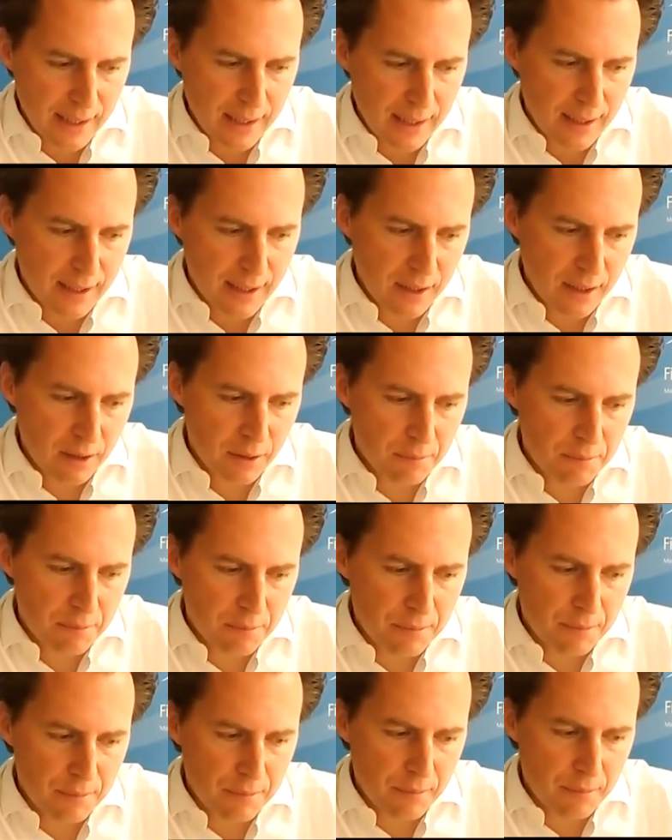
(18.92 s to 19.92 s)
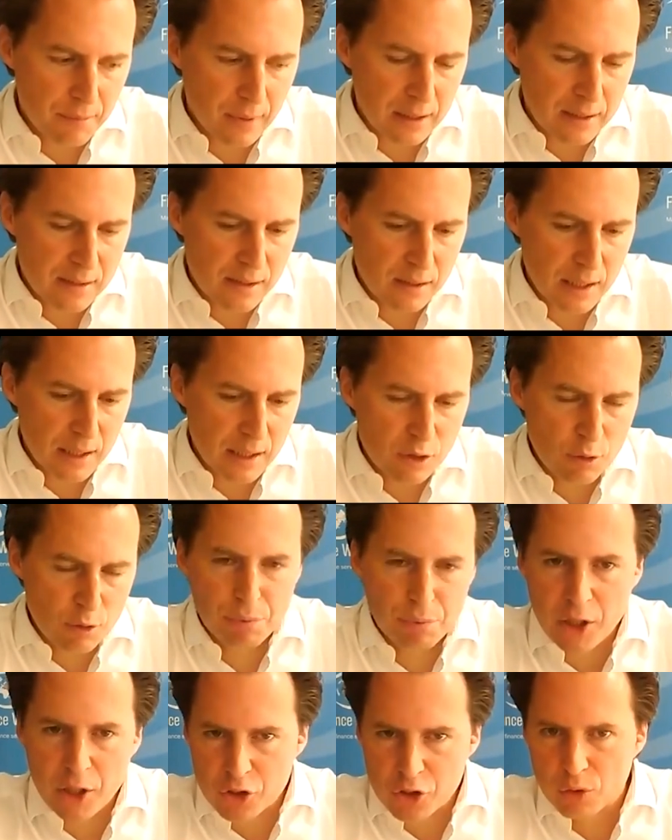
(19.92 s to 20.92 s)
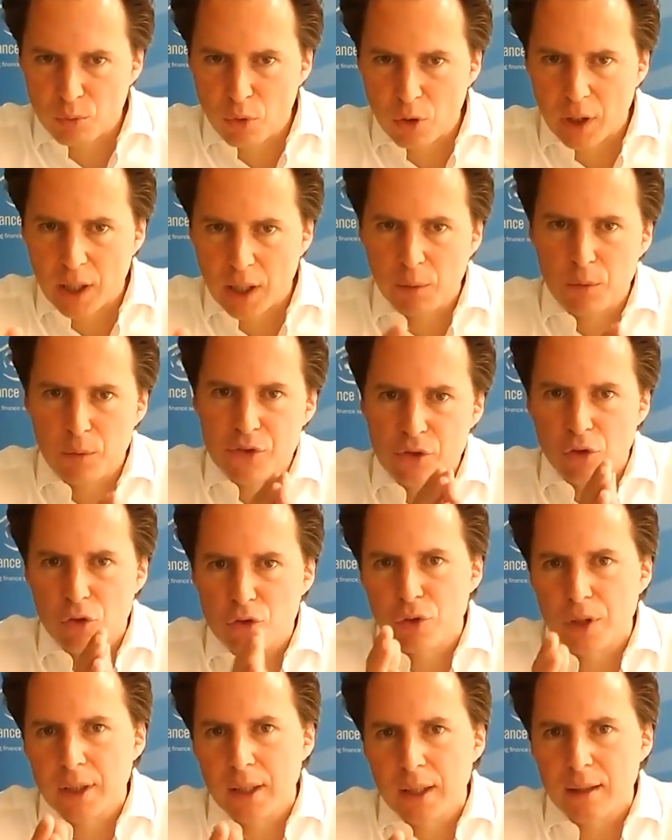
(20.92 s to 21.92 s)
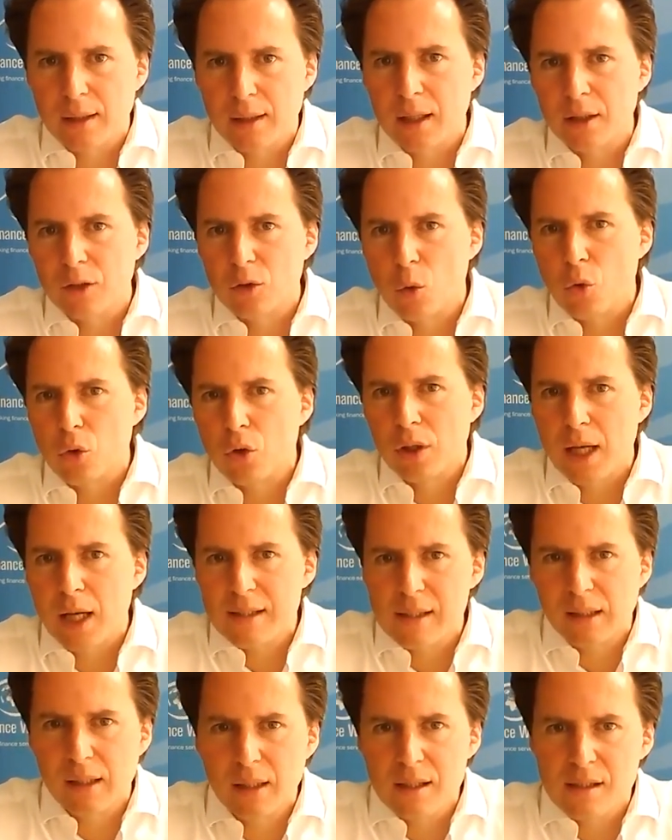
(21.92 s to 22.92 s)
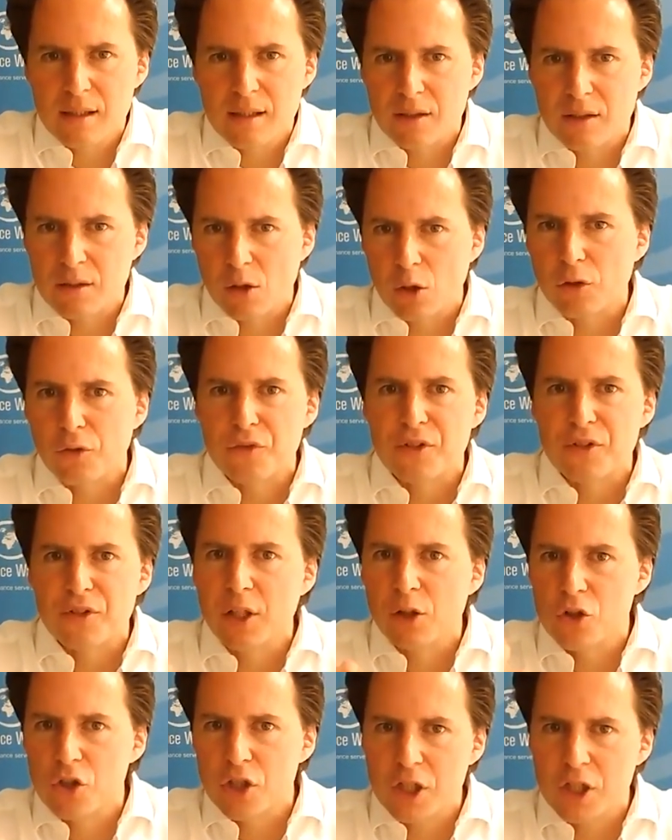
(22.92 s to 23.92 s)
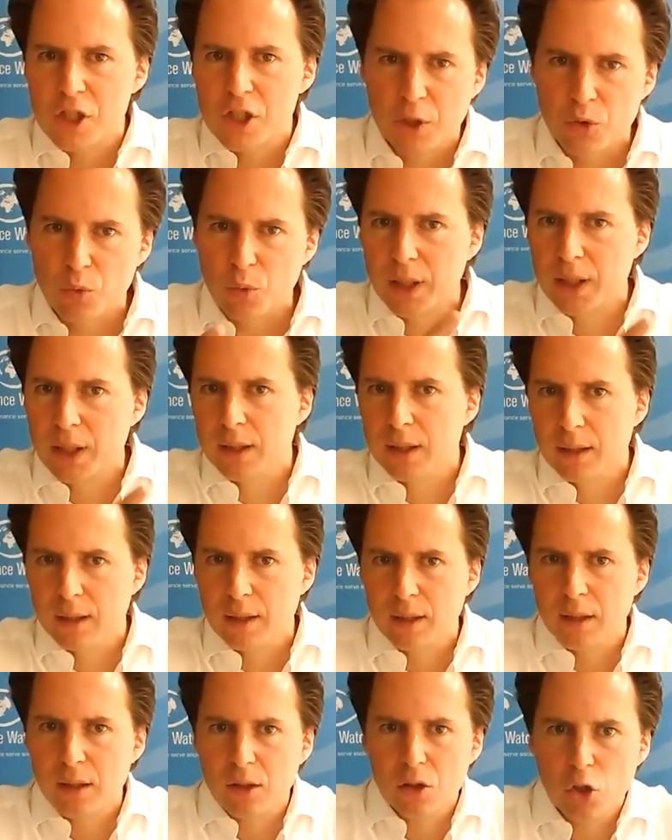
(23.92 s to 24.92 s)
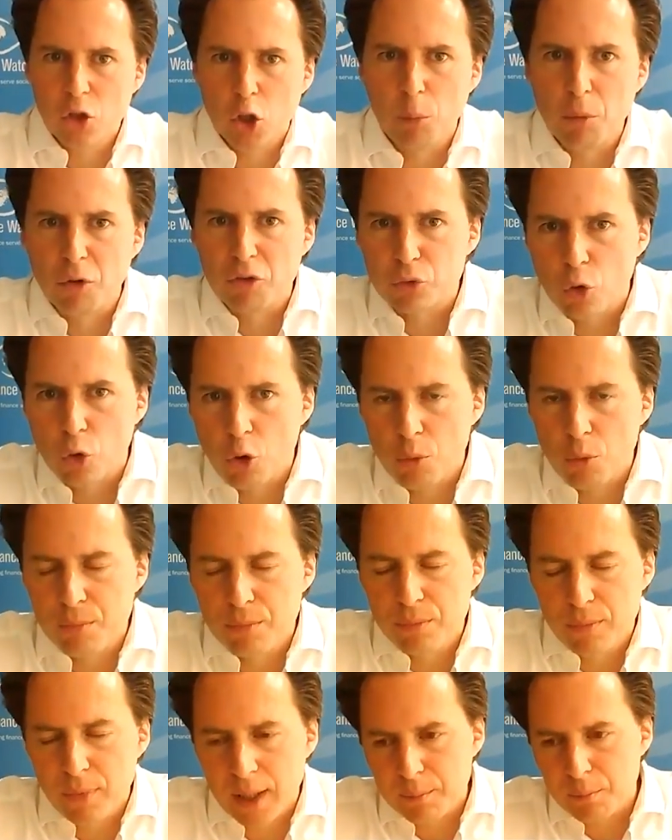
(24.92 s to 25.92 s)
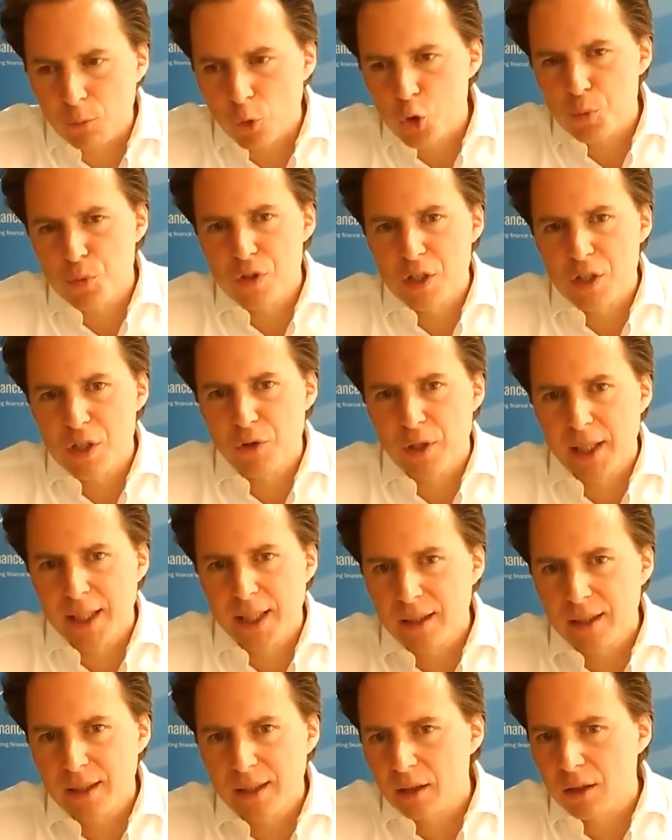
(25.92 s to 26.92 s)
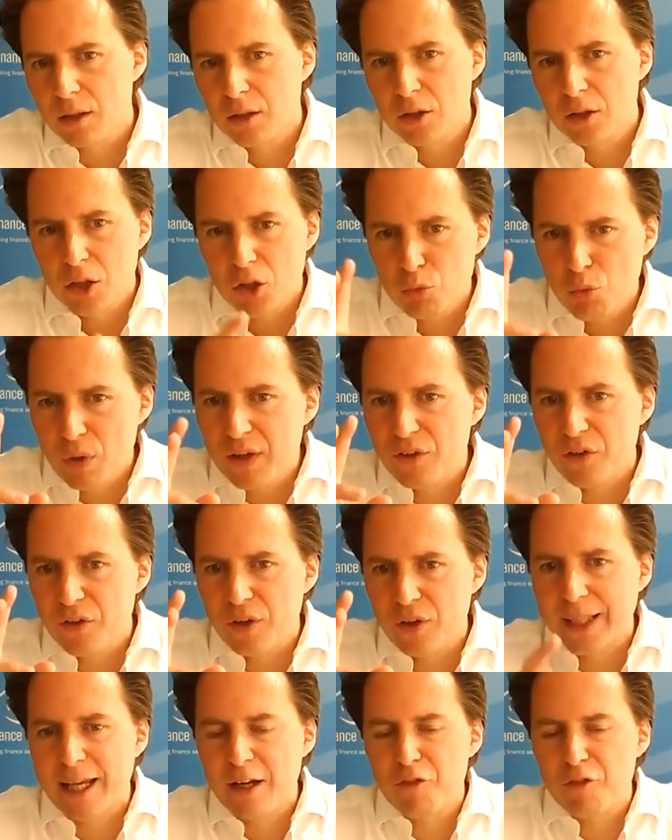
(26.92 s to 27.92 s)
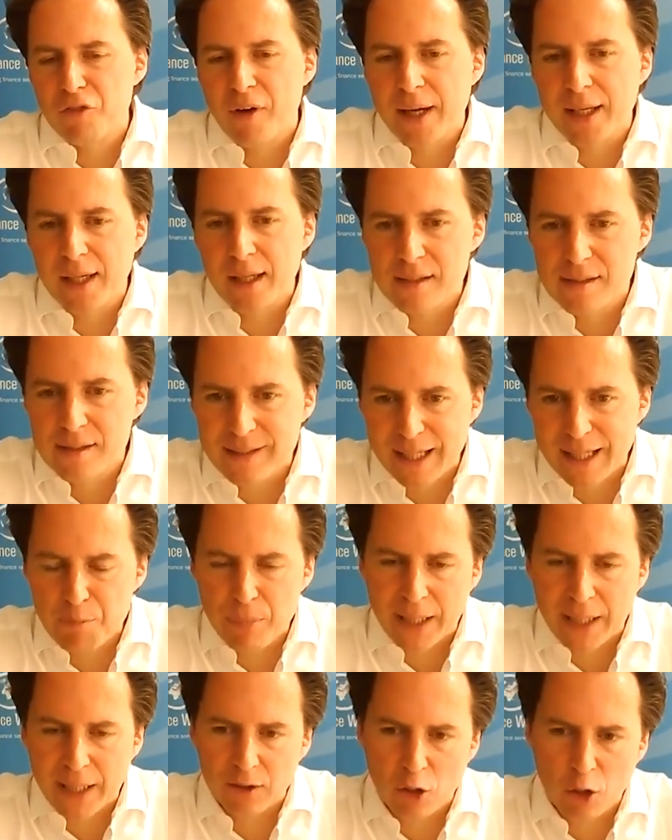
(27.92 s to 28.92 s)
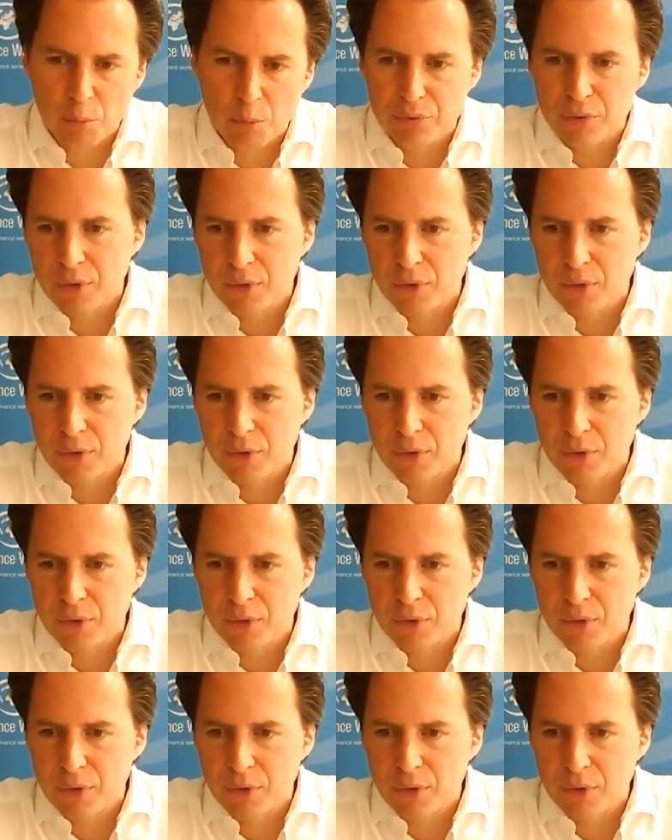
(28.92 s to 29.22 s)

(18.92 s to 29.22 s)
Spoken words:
It's a pleasure working with Sandrine and co-organizing this. There's a lot of synergies between the Club of Rome and more specifically the Rethinking Finance Impact Hub